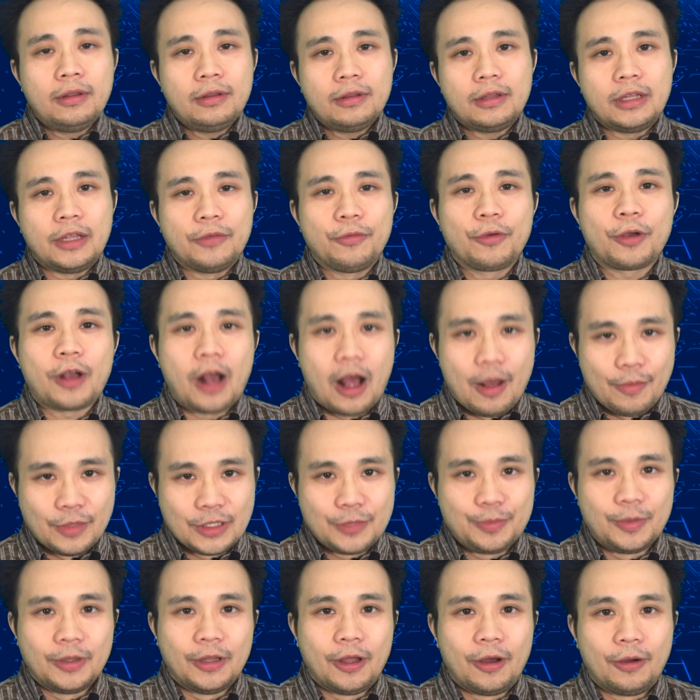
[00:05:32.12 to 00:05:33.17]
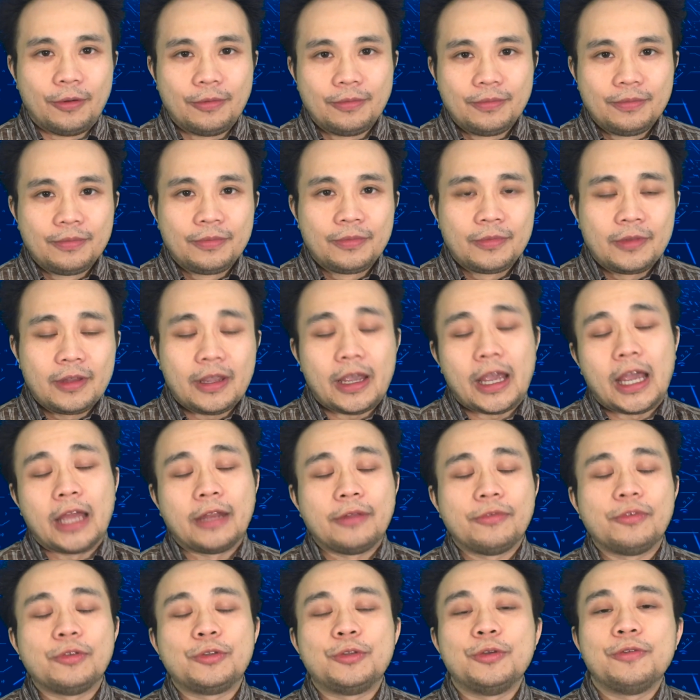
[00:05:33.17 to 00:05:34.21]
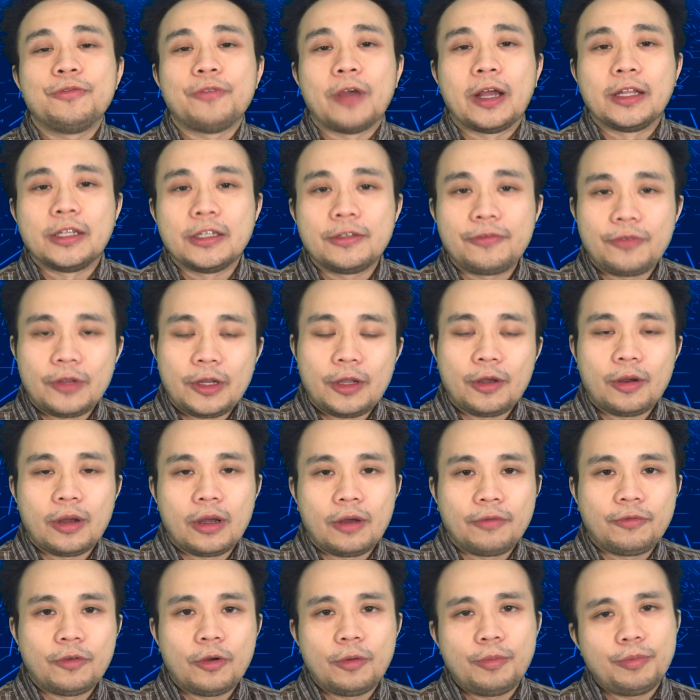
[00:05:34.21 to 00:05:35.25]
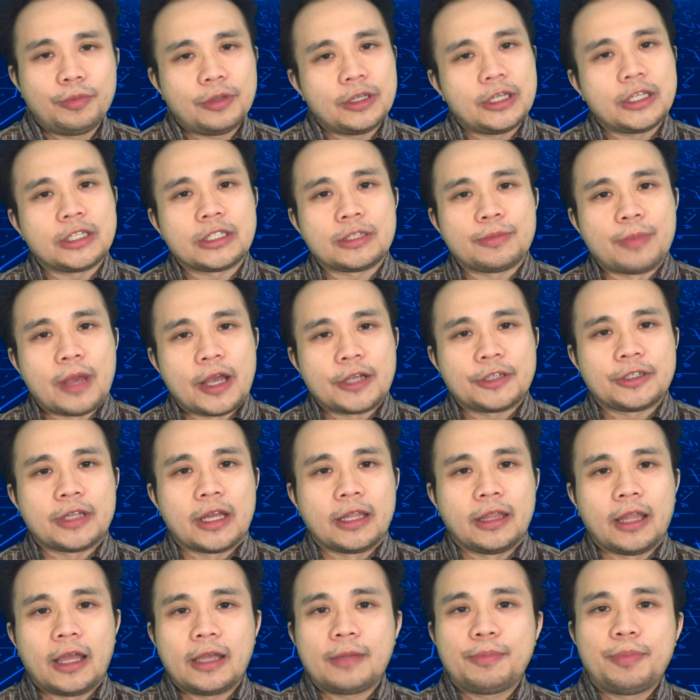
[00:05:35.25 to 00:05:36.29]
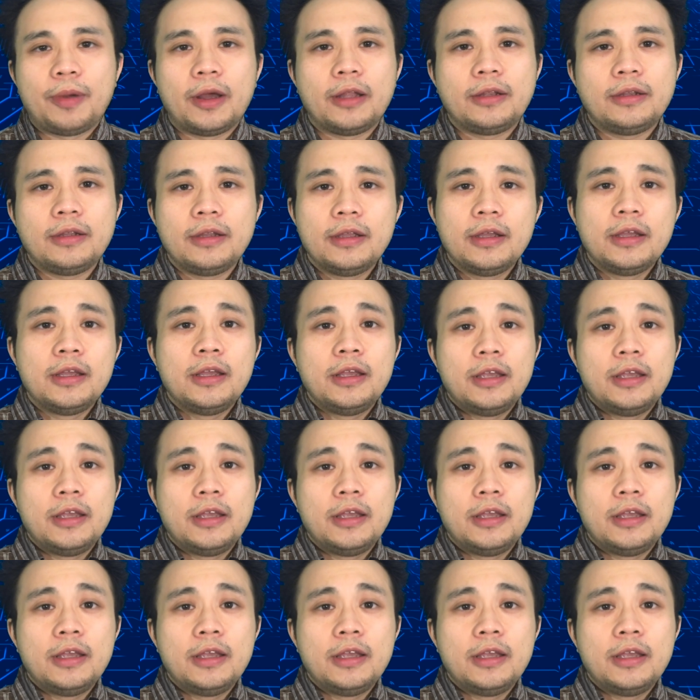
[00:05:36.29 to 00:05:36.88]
Leave your comments below. And if you do find this video helpful, please smash that like button,